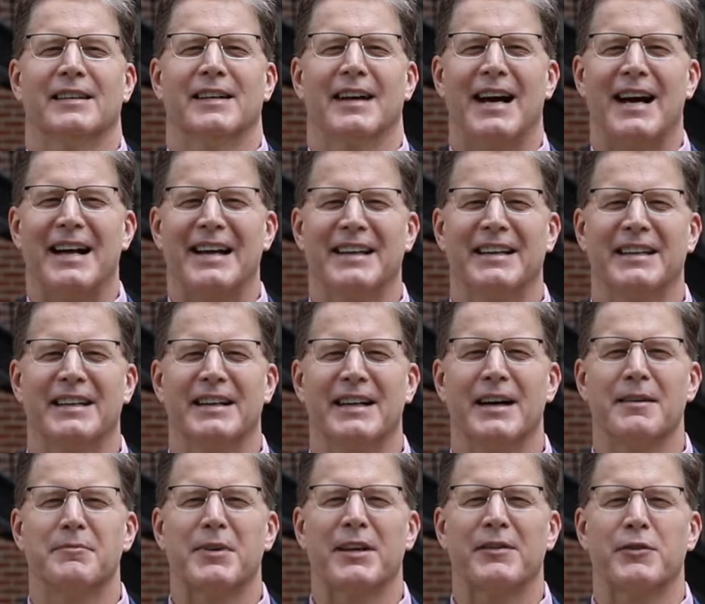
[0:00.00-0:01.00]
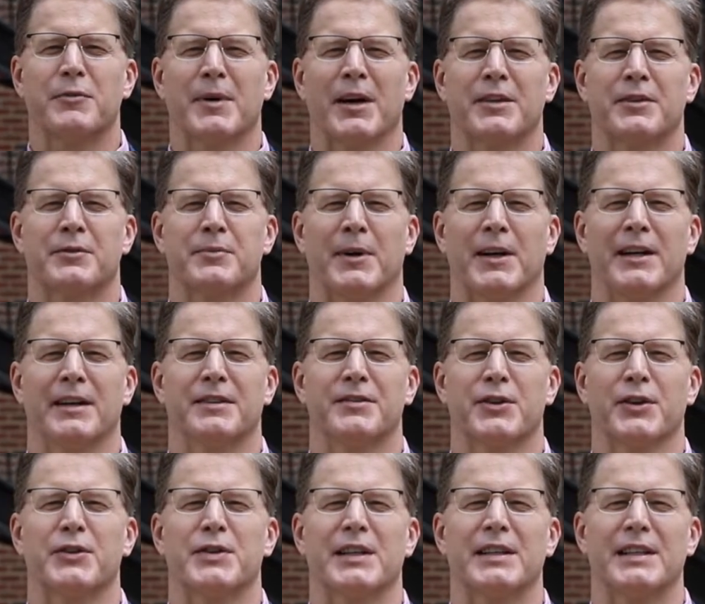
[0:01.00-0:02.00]
Hi, I'm David Mothersbaugh,
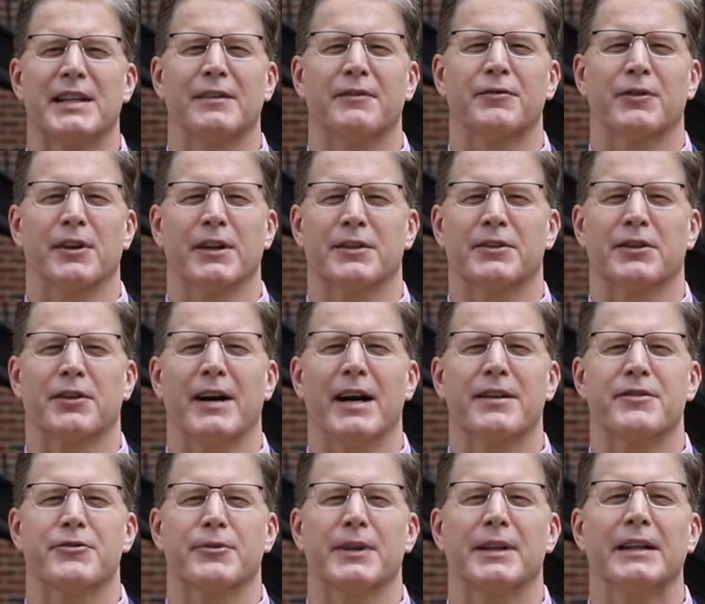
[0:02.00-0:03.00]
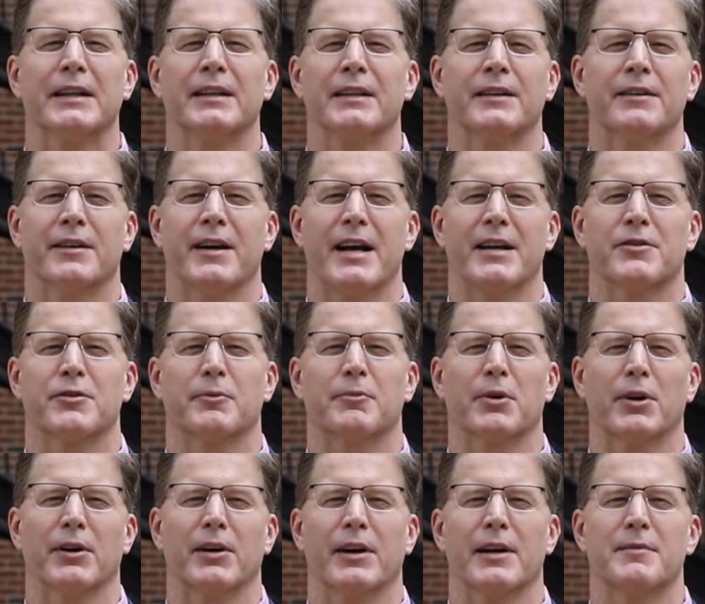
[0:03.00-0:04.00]
Associate Dean for Undergraduate and International
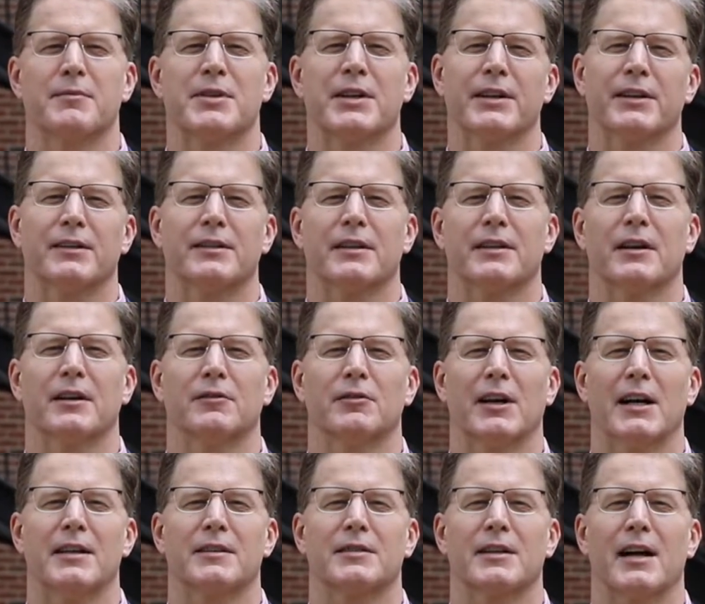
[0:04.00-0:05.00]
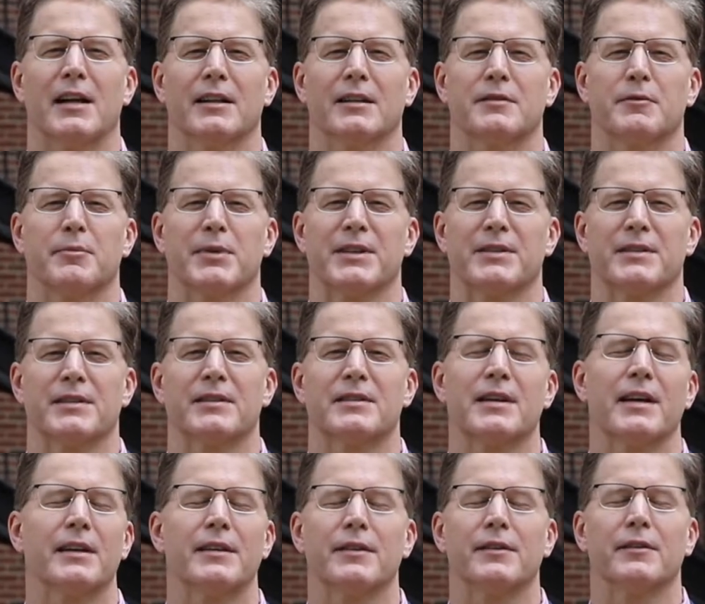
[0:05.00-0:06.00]
Programs here at the Culverhouse College of
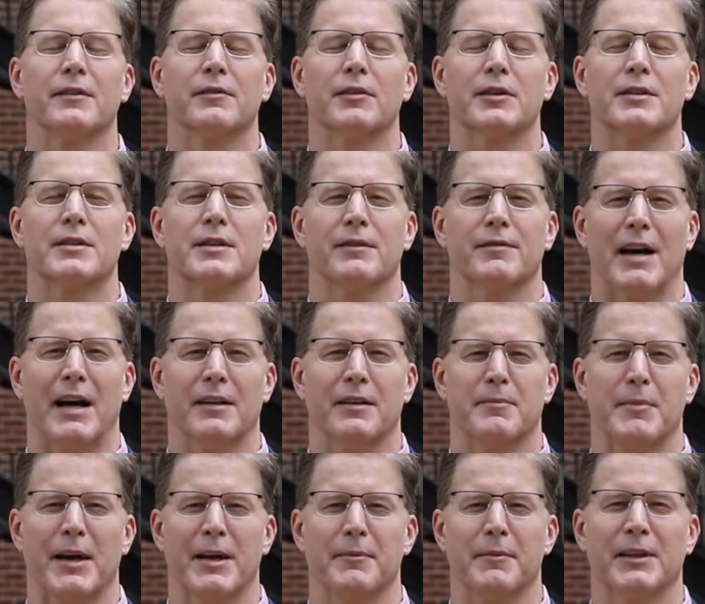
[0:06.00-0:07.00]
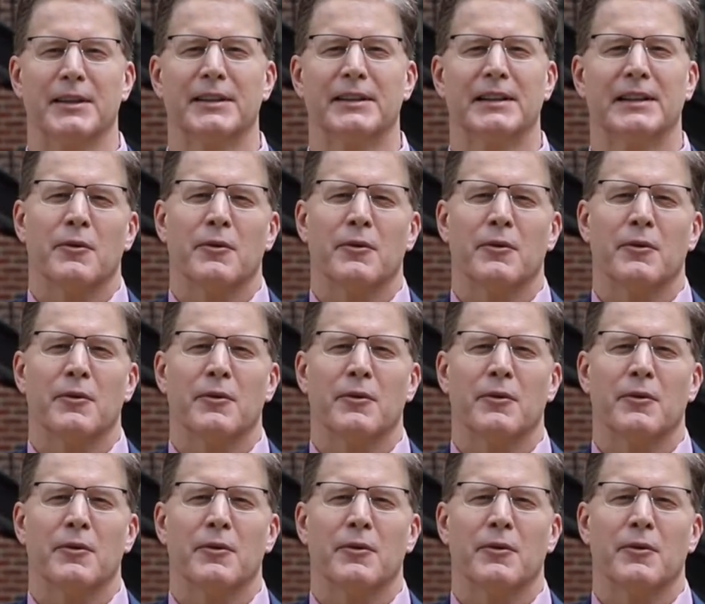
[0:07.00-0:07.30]
Business at the University of Alabama.